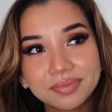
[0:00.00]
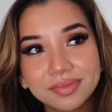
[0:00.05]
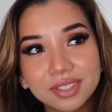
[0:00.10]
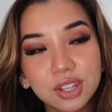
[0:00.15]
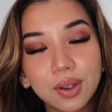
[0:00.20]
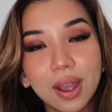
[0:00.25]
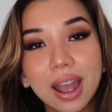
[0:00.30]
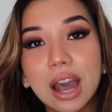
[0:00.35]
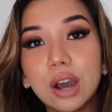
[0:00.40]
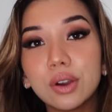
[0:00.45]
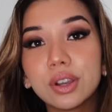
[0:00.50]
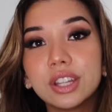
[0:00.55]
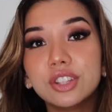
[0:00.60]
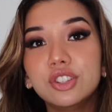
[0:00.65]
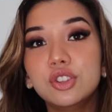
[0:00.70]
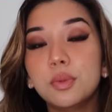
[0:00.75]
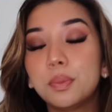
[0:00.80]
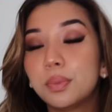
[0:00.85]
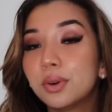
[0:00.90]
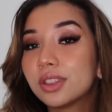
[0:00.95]
So how
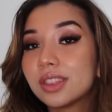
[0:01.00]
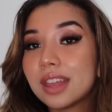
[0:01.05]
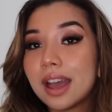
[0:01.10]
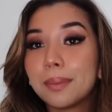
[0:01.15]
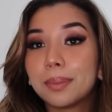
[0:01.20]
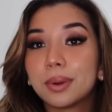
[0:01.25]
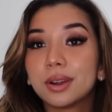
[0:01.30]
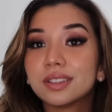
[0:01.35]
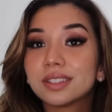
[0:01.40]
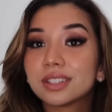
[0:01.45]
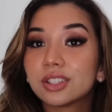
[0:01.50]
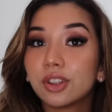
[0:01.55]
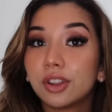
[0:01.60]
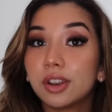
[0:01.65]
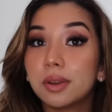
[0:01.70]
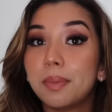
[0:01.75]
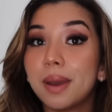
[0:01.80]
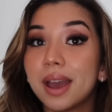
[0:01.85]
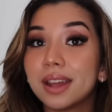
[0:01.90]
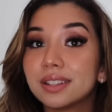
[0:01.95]
can you put that person
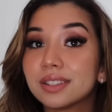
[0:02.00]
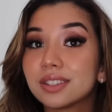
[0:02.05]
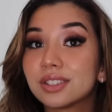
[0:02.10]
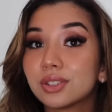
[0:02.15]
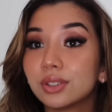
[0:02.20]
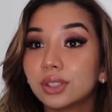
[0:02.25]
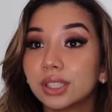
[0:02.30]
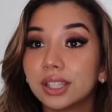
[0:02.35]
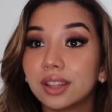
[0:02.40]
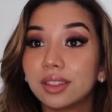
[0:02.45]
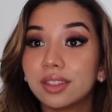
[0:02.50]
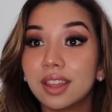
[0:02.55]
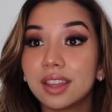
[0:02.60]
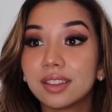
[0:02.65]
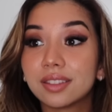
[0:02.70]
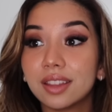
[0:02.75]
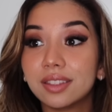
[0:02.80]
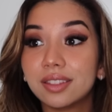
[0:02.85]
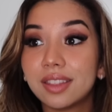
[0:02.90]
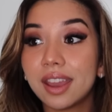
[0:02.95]
on a pedestal and
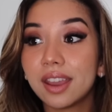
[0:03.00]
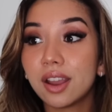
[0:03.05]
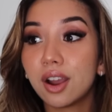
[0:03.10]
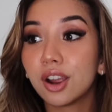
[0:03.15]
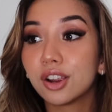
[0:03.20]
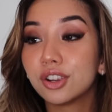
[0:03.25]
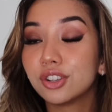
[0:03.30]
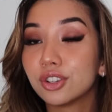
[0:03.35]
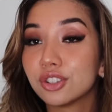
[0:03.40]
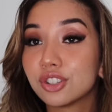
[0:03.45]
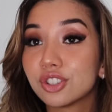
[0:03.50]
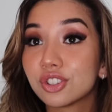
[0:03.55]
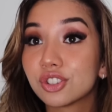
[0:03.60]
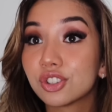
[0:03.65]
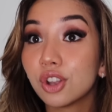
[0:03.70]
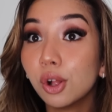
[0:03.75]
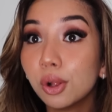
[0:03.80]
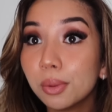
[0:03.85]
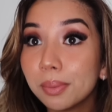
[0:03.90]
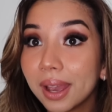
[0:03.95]
think that they are your
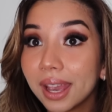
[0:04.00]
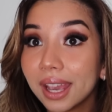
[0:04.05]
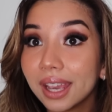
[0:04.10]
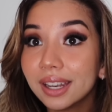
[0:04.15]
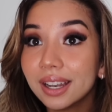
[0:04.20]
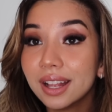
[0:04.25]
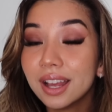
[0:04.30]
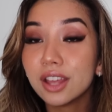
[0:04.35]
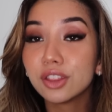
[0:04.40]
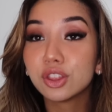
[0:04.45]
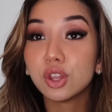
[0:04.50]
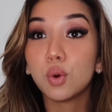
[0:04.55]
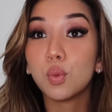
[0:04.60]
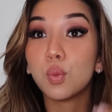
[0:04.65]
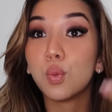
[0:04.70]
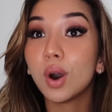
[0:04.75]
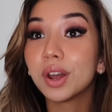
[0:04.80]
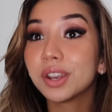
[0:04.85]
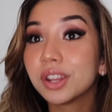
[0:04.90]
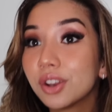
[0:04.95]
soulmate, the
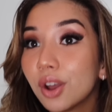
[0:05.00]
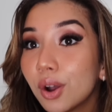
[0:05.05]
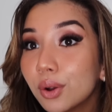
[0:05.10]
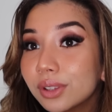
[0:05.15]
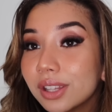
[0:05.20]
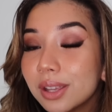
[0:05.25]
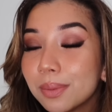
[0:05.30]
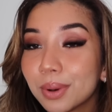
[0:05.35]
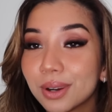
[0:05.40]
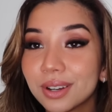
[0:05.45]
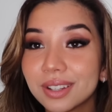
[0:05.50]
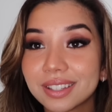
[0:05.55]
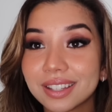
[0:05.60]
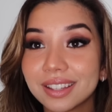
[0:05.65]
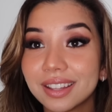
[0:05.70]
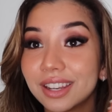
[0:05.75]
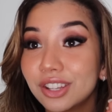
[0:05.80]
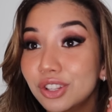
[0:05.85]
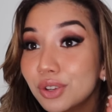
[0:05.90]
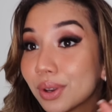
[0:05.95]
one and only
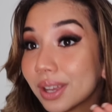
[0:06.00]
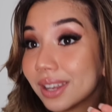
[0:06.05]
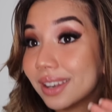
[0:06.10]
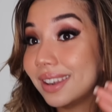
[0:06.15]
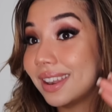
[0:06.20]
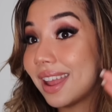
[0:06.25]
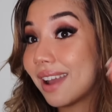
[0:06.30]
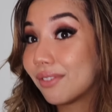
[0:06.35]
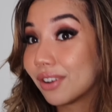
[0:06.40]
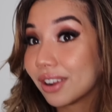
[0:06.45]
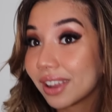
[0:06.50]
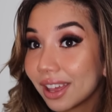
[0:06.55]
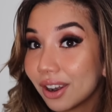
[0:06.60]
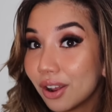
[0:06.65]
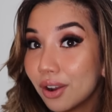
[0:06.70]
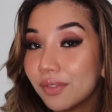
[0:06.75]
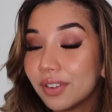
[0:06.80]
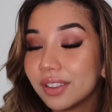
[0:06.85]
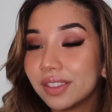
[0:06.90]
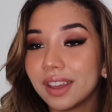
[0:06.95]
person, and you can never get
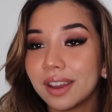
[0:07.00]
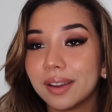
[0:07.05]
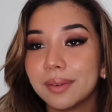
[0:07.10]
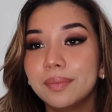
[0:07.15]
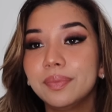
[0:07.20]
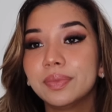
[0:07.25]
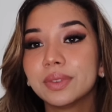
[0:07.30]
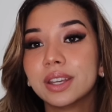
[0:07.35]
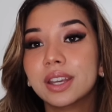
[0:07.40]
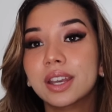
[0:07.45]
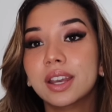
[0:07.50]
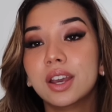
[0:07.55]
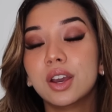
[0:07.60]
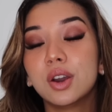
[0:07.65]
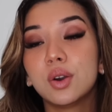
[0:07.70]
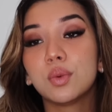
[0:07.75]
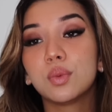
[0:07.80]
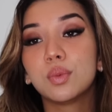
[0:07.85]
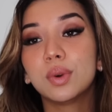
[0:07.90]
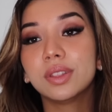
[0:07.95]
over them,
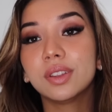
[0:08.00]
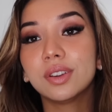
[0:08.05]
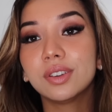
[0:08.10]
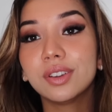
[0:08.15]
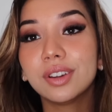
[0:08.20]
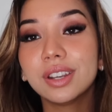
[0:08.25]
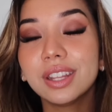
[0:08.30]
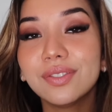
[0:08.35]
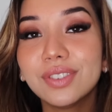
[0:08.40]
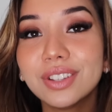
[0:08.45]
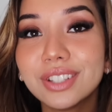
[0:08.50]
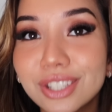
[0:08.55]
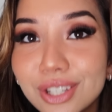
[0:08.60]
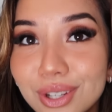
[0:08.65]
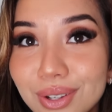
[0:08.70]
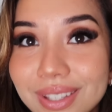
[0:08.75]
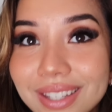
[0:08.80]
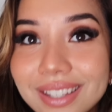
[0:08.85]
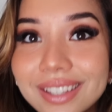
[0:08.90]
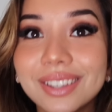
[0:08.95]
when they're not even
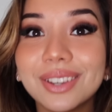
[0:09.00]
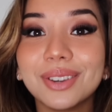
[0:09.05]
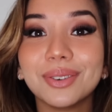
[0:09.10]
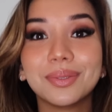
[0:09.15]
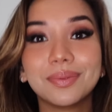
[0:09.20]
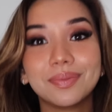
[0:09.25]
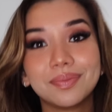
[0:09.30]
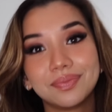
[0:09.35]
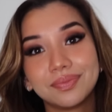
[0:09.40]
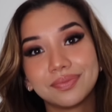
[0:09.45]
choosing you?